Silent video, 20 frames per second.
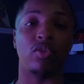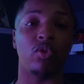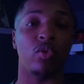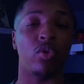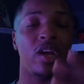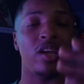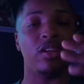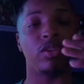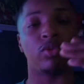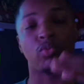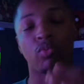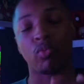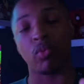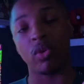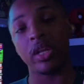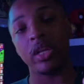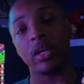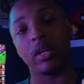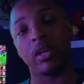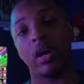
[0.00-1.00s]
So it's
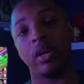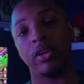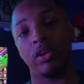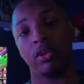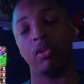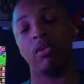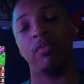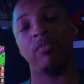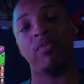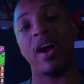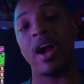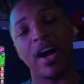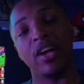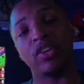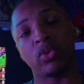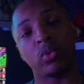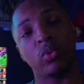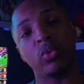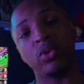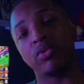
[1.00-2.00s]
really good you
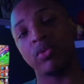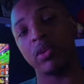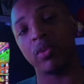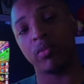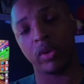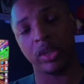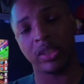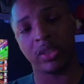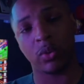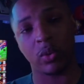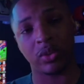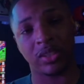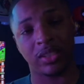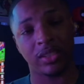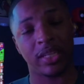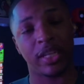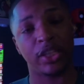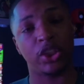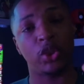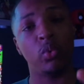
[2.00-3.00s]
find 2 or 3
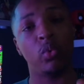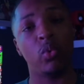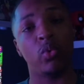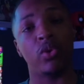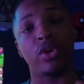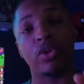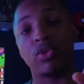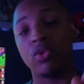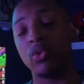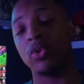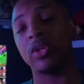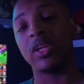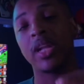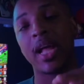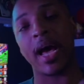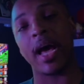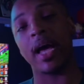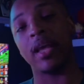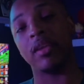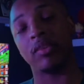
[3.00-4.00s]
resources that you want to
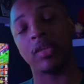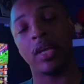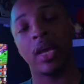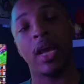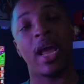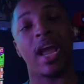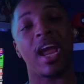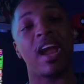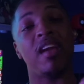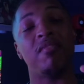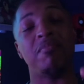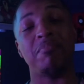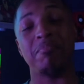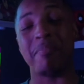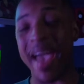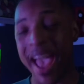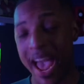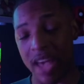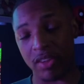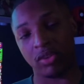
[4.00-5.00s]
utilize
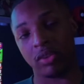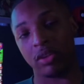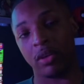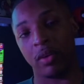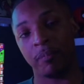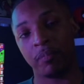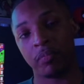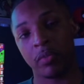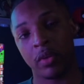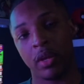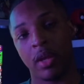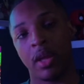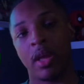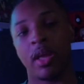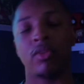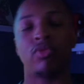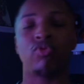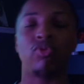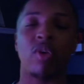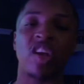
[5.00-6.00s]
and master.
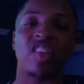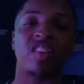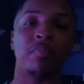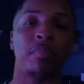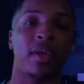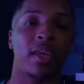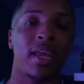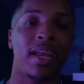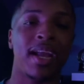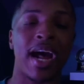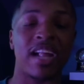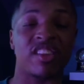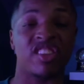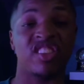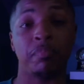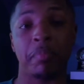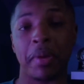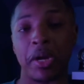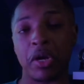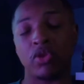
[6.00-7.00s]
Trust me,
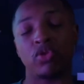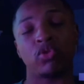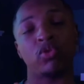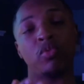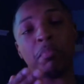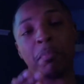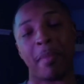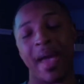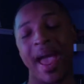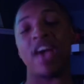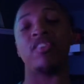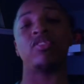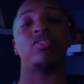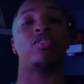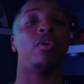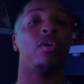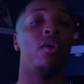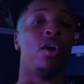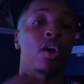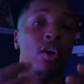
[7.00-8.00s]
guys, it's better to
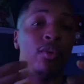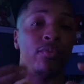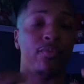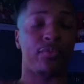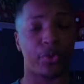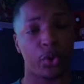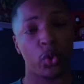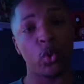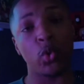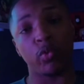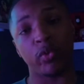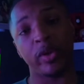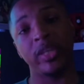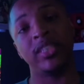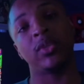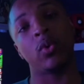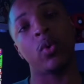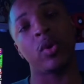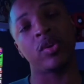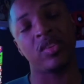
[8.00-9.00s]
master few
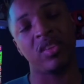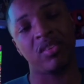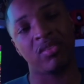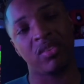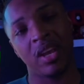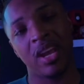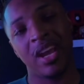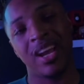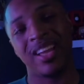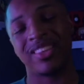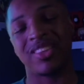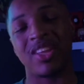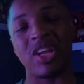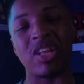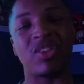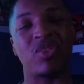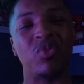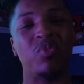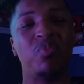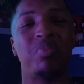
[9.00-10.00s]
resources
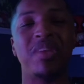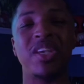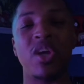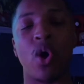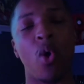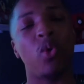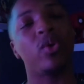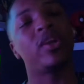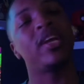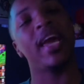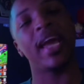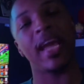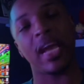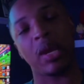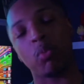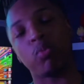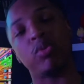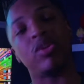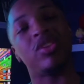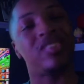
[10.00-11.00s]
than to be
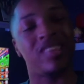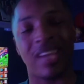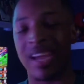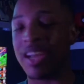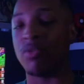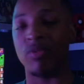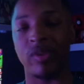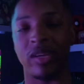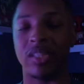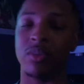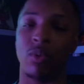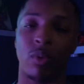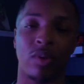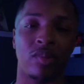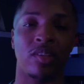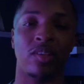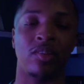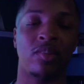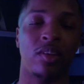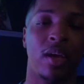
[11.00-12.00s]
okay with 10
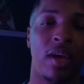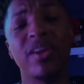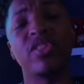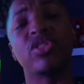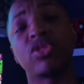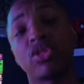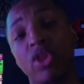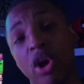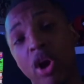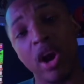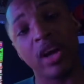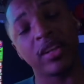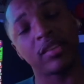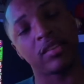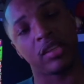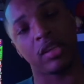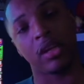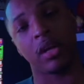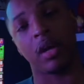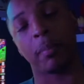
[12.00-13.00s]
resources. My
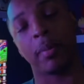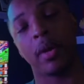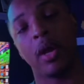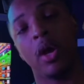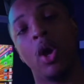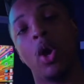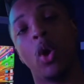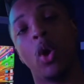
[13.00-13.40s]
third tip,